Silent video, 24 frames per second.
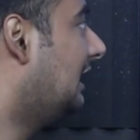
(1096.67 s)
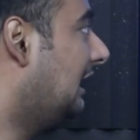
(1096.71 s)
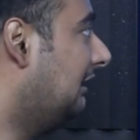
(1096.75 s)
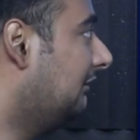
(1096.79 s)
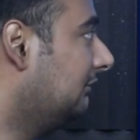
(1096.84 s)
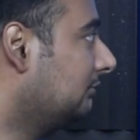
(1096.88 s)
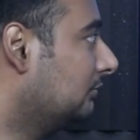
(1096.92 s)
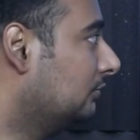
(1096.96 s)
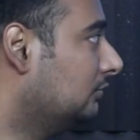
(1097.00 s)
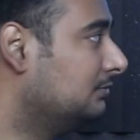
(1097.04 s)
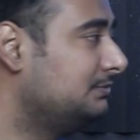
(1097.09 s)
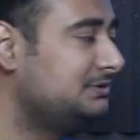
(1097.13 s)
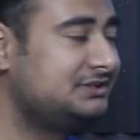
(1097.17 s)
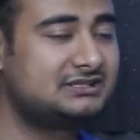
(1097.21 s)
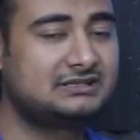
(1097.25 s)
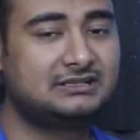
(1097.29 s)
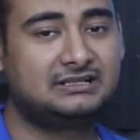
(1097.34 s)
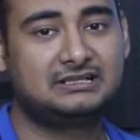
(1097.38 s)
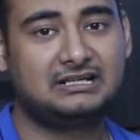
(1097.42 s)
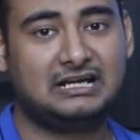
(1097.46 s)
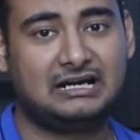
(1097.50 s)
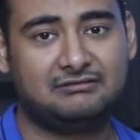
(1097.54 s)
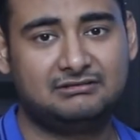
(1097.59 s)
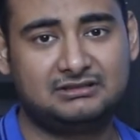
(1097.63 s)
Our hope is
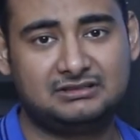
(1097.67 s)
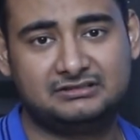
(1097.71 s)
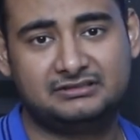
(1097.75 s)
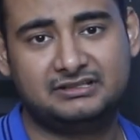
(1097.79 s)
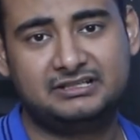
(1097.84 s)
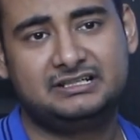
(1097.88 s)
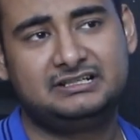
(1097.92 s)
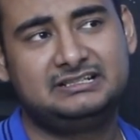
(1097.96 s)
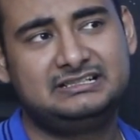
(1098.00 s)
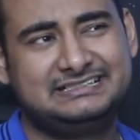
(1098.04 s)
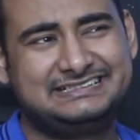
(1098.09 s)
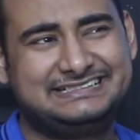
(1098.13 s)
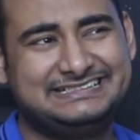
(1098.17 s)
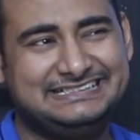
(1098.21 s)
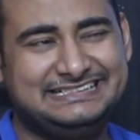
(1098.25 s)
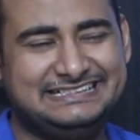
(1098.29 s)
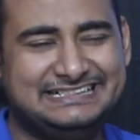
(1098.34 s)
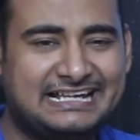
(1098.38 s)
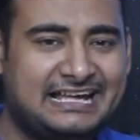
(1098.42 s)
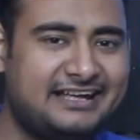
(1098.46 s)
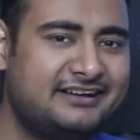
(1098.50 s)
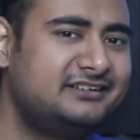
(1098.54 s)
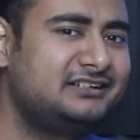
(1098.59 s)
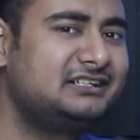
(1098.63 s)
that our grid is
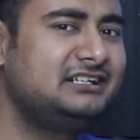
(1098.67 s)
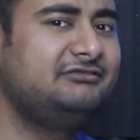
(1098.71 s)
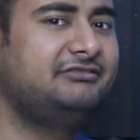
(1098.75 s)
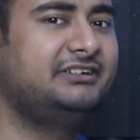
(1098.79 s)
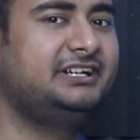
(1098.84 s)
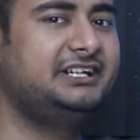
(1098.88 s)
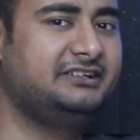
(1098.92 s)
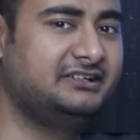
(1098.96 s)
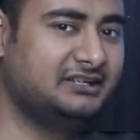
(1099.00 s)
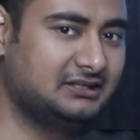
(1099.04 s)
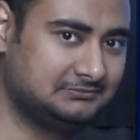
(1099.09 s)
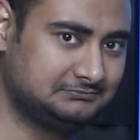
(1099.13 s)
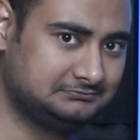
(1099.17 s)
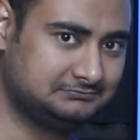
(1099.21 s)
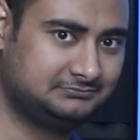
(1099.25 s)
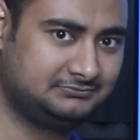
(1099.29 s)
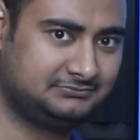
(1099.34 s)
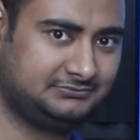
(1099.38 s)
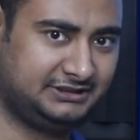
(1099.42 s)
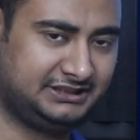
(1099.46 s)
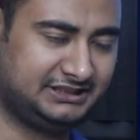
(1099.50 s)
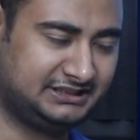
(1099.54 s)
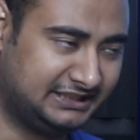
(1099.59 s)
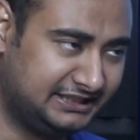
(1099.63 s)
inherently very dumb.
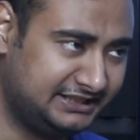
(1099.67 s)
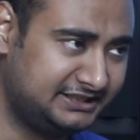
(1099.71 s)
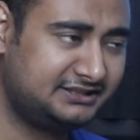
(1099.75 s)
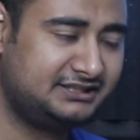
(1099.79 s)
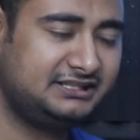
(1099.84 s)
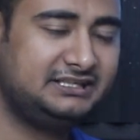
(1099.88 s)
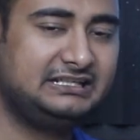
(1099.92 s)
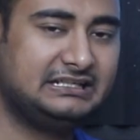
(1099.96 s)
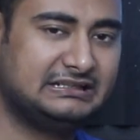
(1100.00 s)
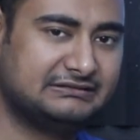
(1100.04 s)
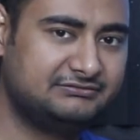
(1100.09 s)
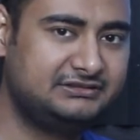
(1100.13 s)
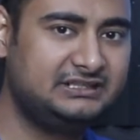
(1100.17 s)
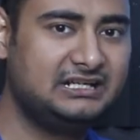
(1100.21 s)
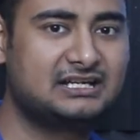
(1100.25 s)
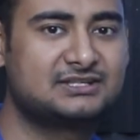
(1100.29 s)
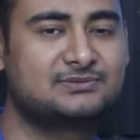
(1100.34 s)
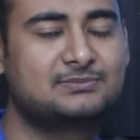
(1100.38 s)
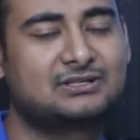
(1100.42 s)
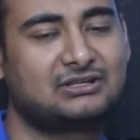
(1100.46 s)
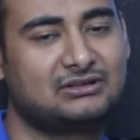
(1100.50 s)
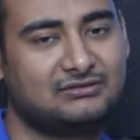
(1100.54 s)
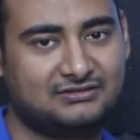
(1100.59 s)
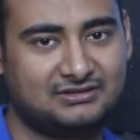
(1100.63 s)
Inherently, every
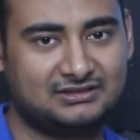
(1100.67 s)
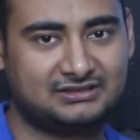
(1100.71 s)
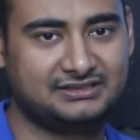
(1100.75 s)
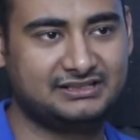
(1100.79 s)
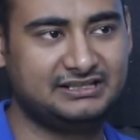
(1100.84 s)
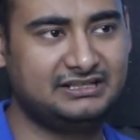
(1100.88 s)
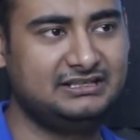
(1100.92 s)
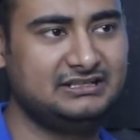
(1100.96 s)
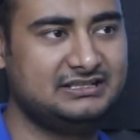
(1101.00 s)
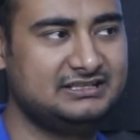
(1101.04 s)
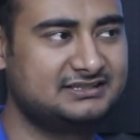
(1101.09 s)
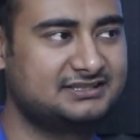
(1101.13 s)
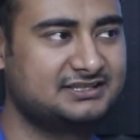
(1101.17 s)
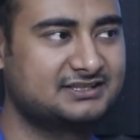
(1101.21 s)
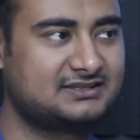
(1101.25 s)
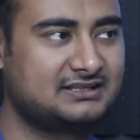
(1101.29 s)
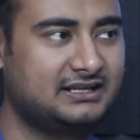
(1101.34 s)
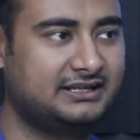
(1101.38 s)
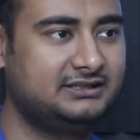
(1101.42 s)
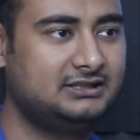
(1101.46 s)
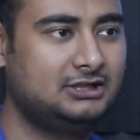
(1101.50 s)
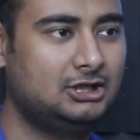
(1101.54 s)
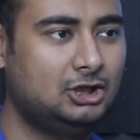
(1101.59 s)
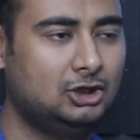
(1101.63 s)
aspect of our grid is
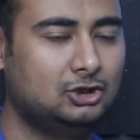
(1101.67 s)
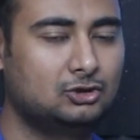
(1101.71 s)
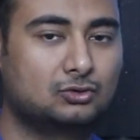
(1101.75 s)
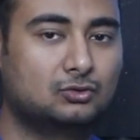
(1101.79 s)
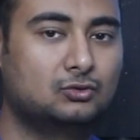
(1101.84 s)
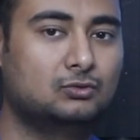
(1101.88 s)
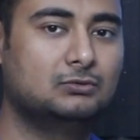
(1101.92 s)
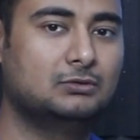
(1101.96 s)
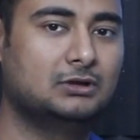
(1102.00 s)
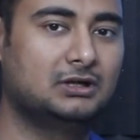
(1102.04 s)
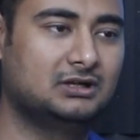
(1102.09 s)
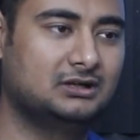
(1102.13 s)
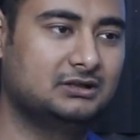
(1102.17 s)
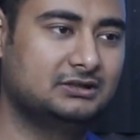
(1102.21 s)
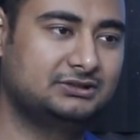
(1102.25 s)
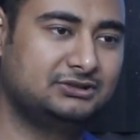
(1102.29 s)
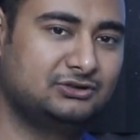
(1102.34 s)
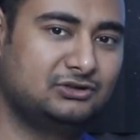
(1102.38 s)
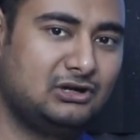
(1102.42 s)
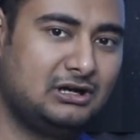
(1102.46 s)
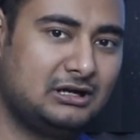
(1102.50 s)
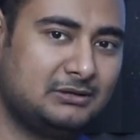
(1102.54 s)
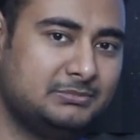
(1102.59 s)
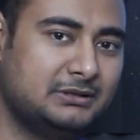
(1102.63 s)
just like,
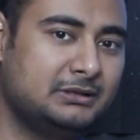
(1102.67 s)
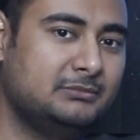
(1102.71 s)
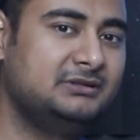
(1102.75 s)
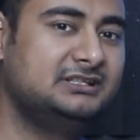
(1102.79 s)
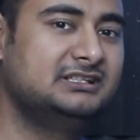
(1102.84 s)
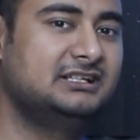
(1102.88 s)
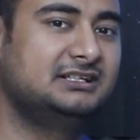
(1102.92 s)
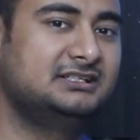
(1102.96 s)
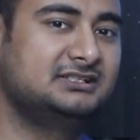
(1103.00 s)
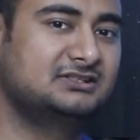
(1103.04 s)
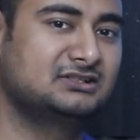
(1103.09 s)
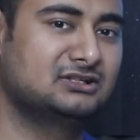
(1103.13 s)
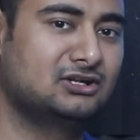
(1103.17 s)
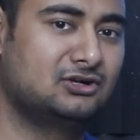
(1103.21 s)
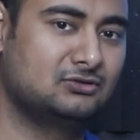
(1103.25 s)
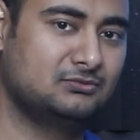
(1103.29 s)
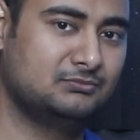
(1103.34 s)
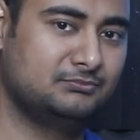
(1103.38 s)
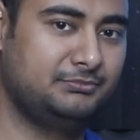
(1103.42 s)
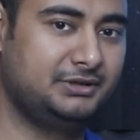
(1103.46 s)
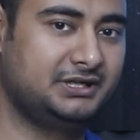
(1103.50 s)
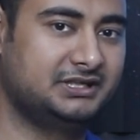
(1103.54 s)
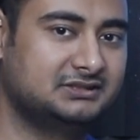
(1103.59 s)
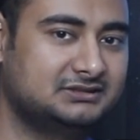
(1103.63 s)
you know, a baby that is
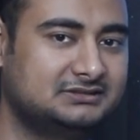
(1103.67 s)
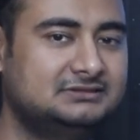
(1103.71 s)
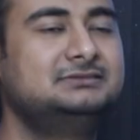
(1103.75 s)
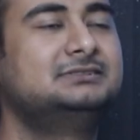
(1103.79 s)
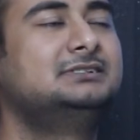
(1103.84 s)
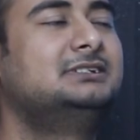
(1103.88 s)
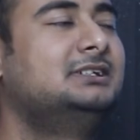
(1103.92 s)
now big.